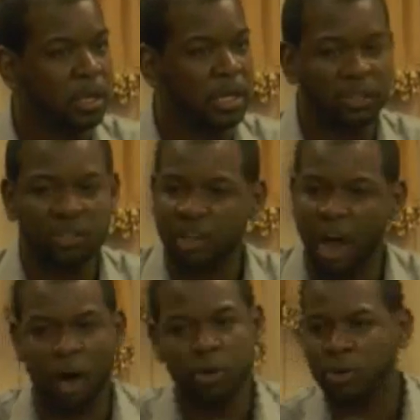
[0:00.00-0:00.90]
And this is
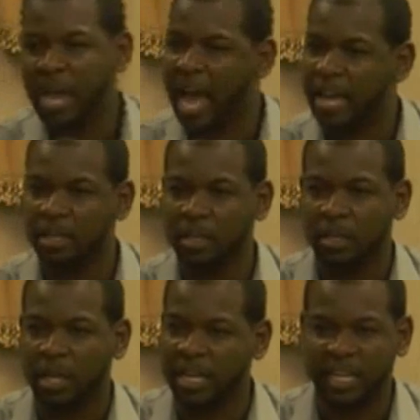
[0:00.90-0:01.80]
all you got.
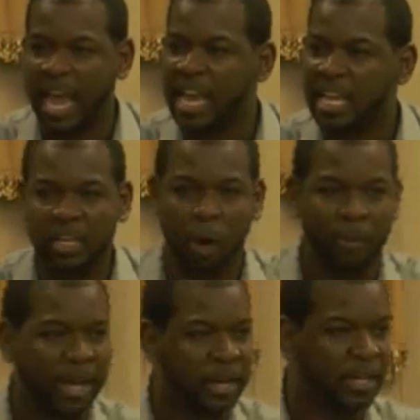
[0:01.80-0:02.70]
And it can't get no
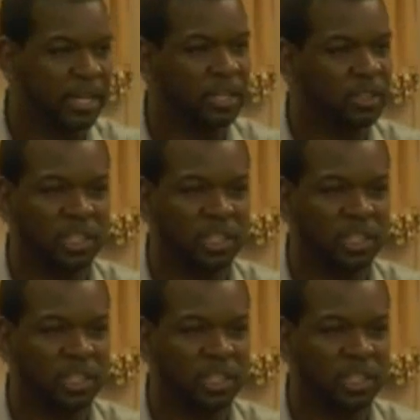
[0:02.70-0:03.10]
better than this.